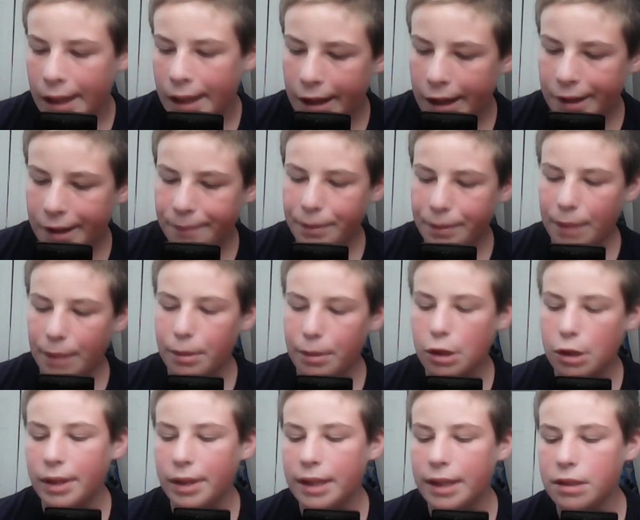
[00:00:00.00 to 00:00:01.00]
Number
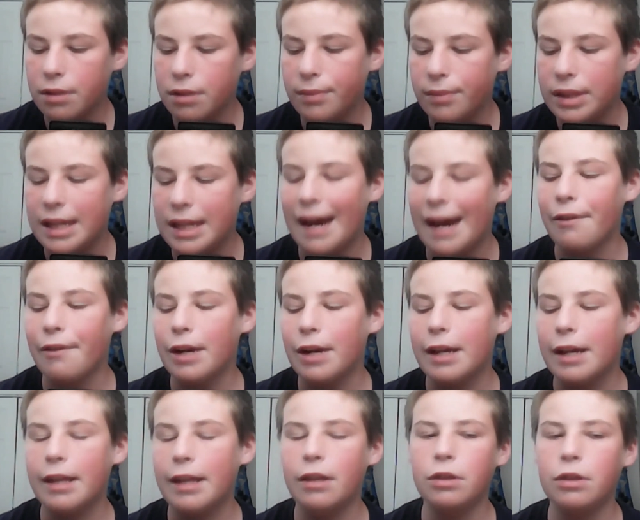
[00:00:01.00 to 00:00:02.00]
3 is going to be Tyreek
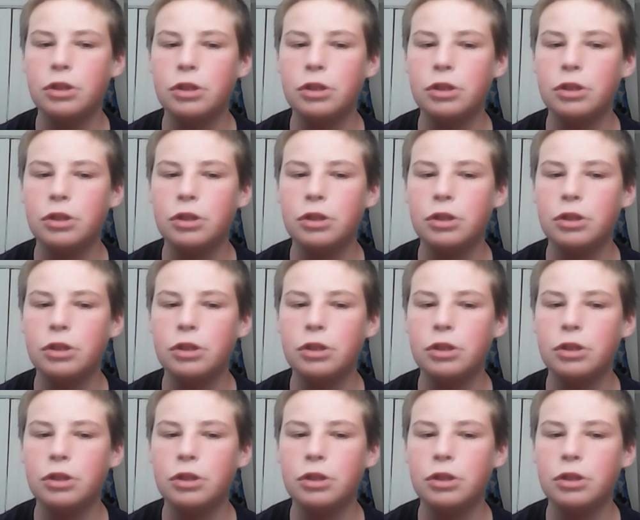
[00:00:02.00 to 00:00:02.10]
Hill,